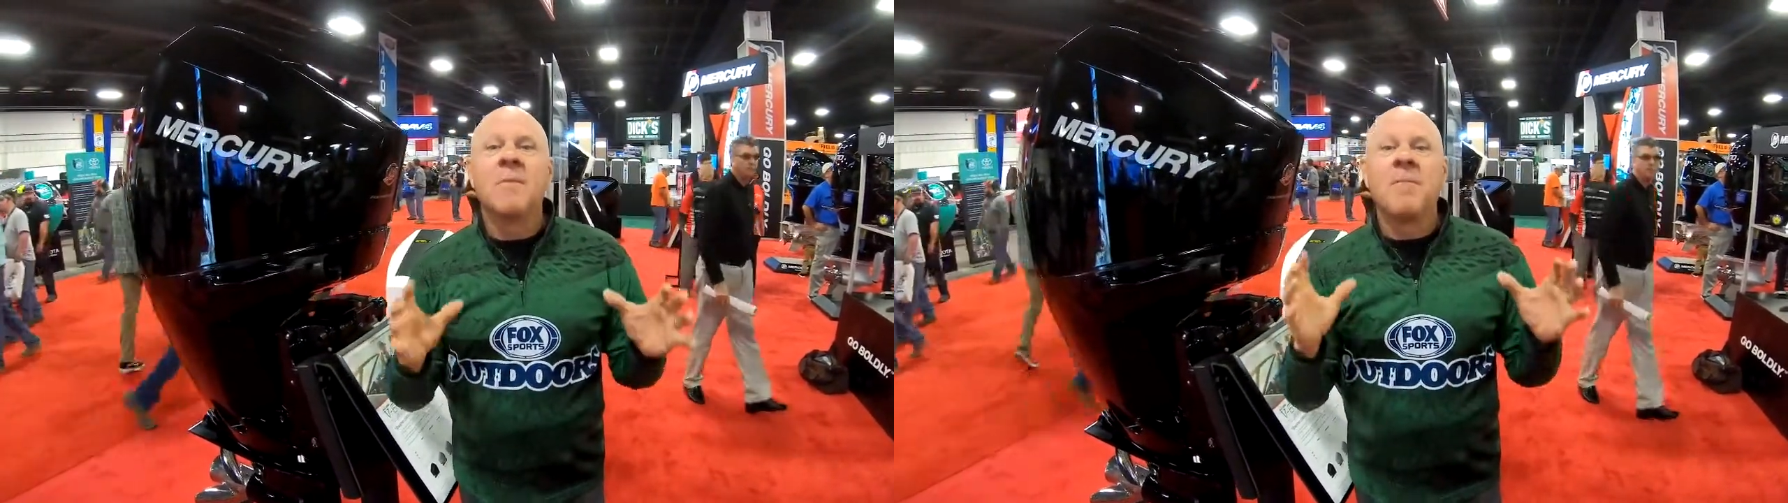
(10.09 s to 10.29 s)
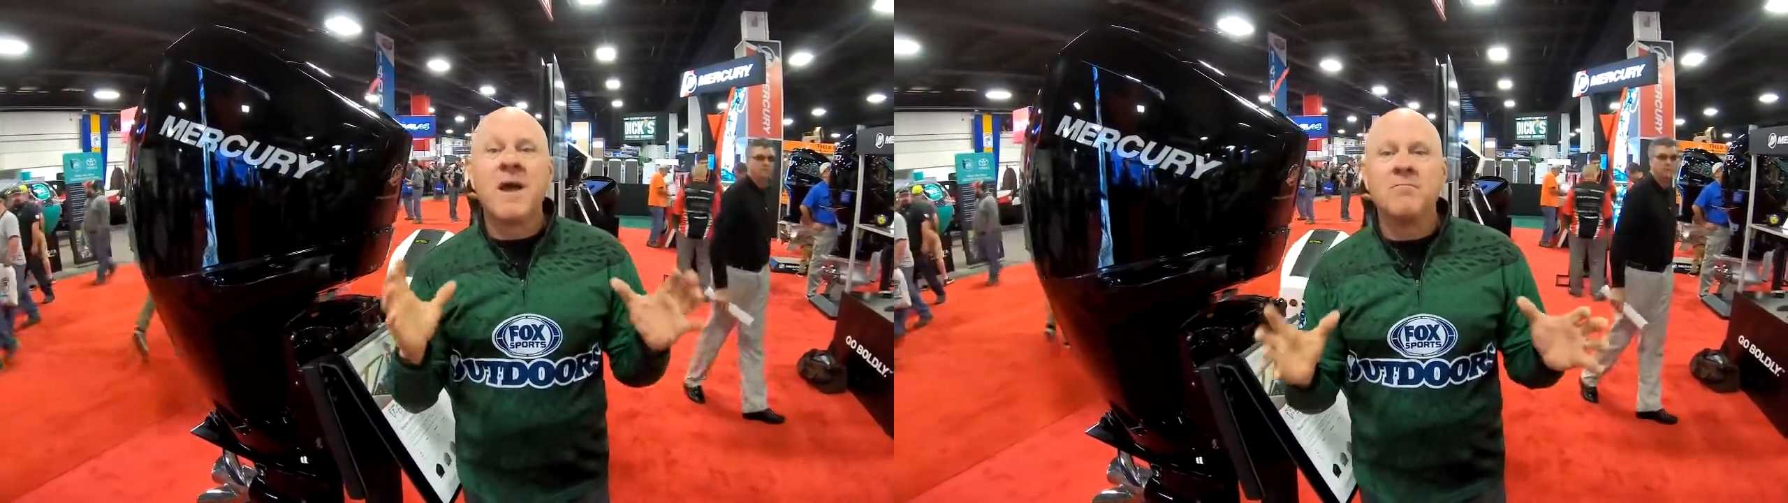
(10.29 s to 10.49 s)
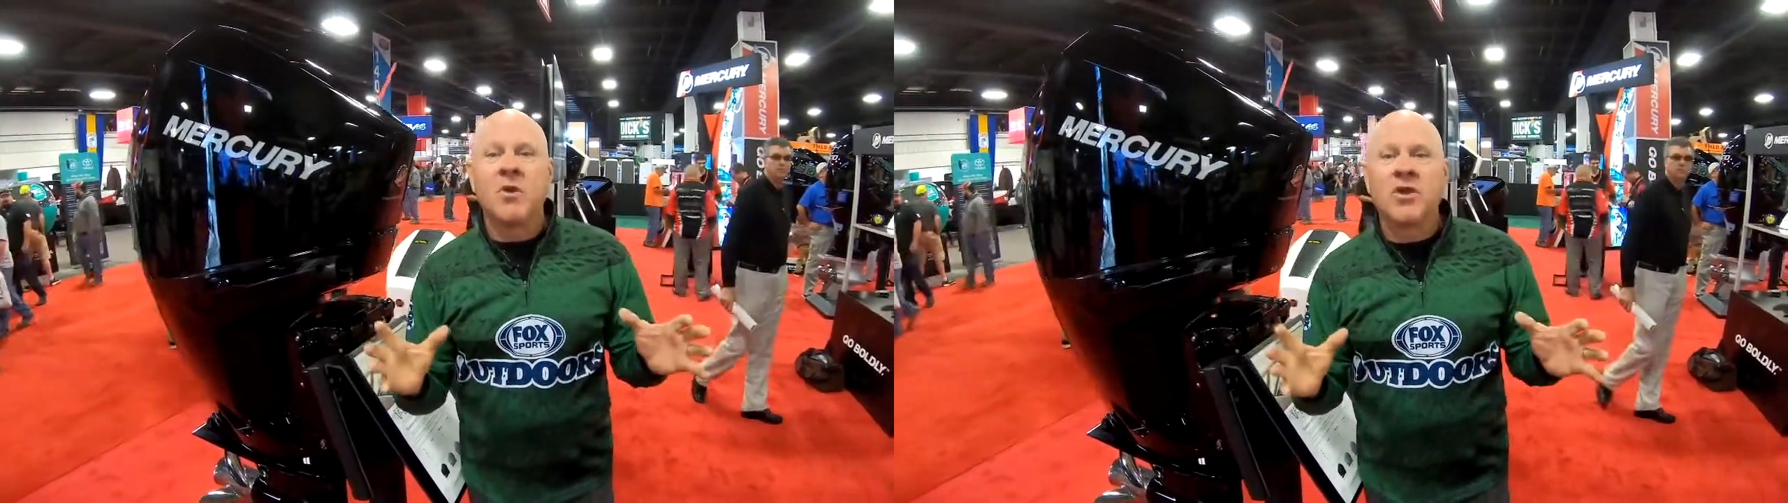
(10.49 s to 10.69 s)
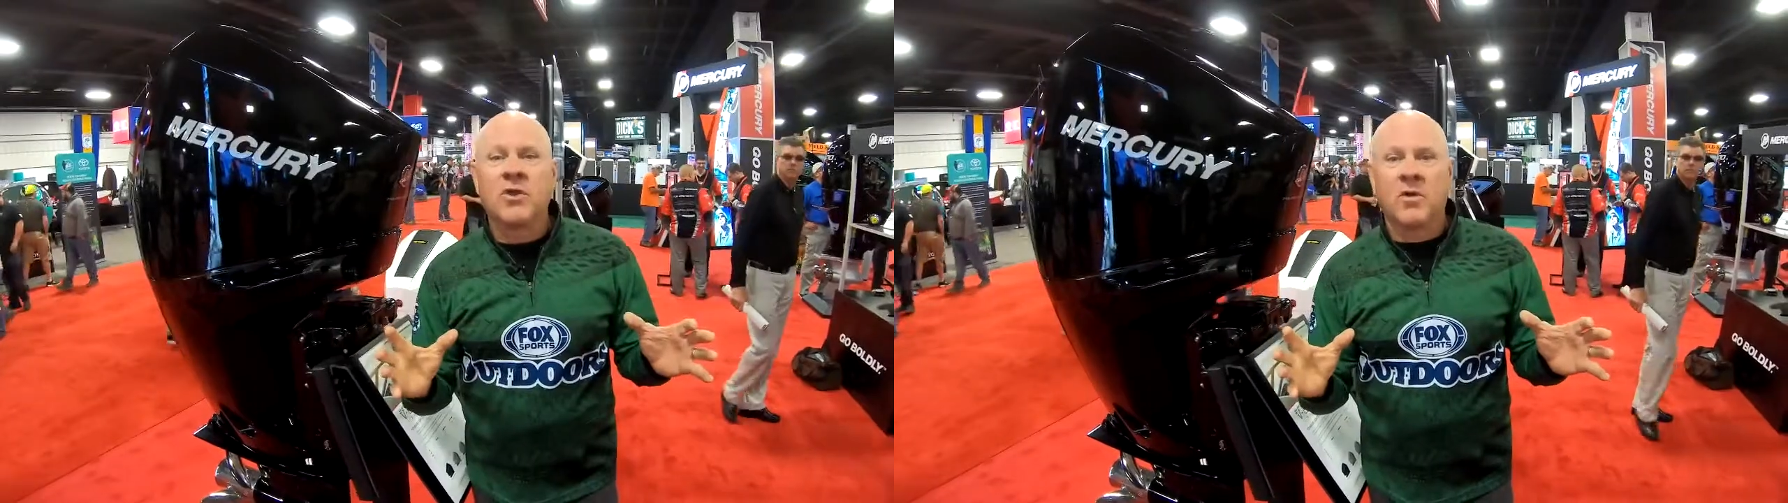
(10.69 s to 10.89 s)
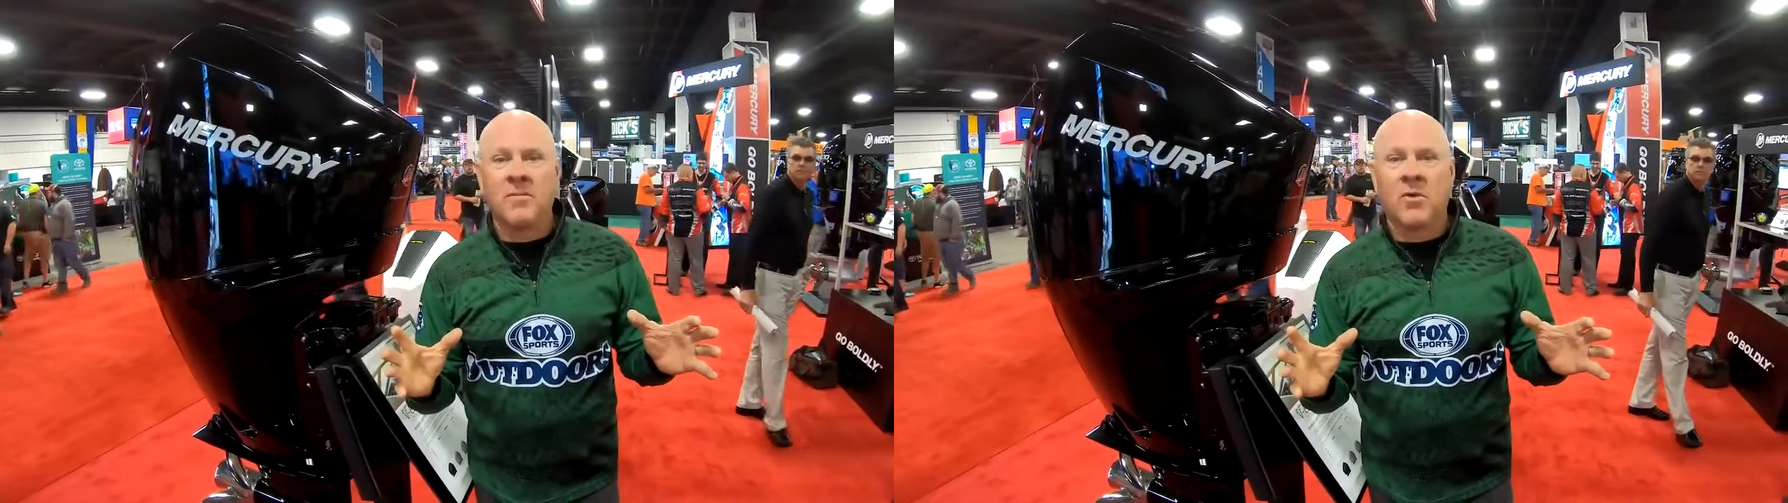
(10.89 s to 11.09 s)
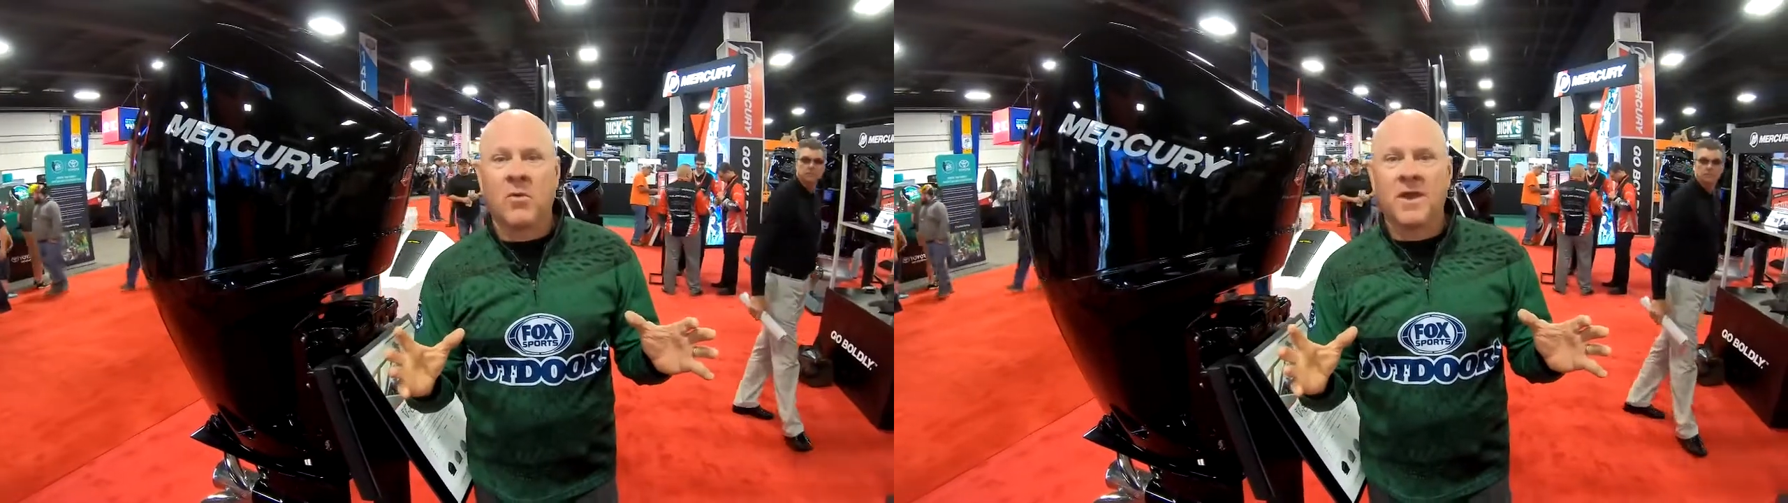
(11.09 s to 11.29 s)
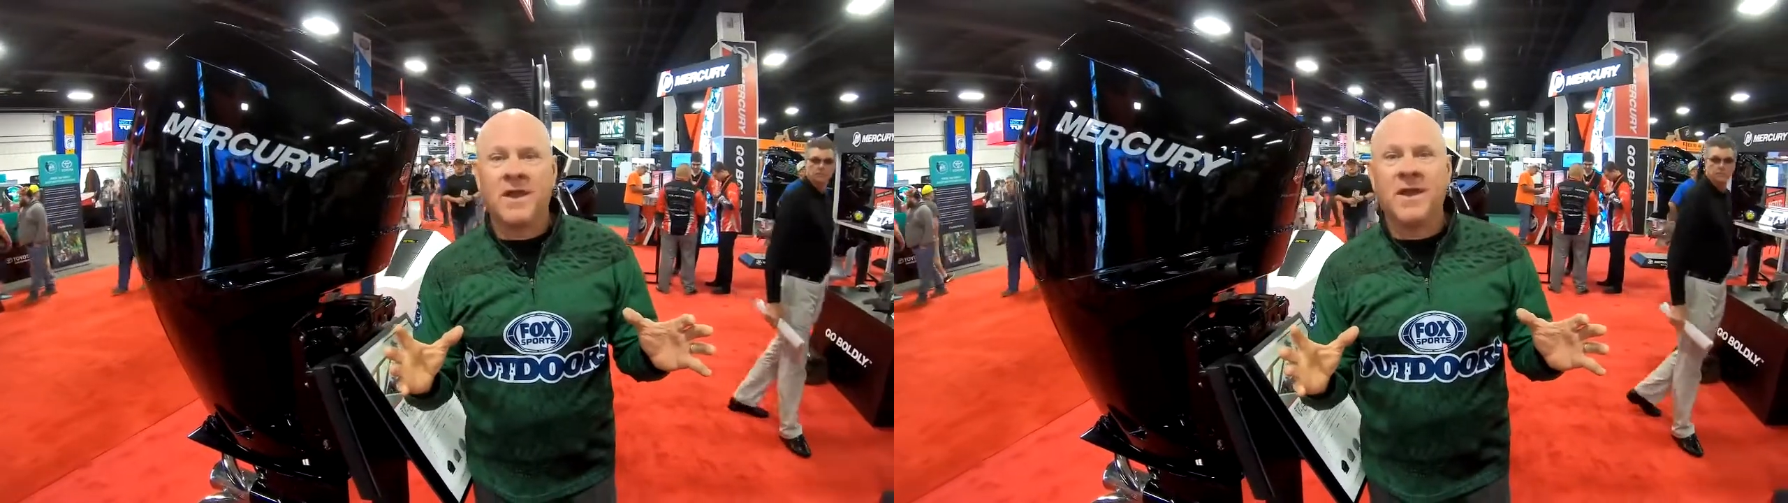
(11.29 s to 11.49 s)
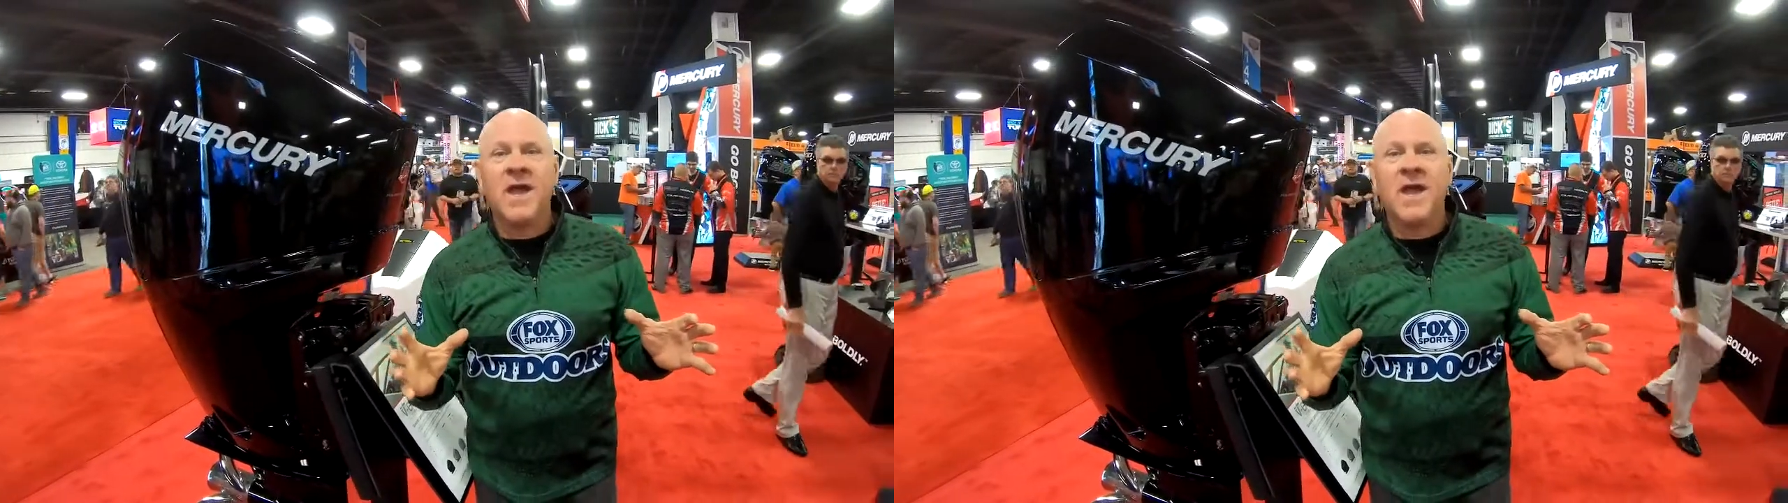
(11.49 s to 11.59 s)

by Mercury Marine.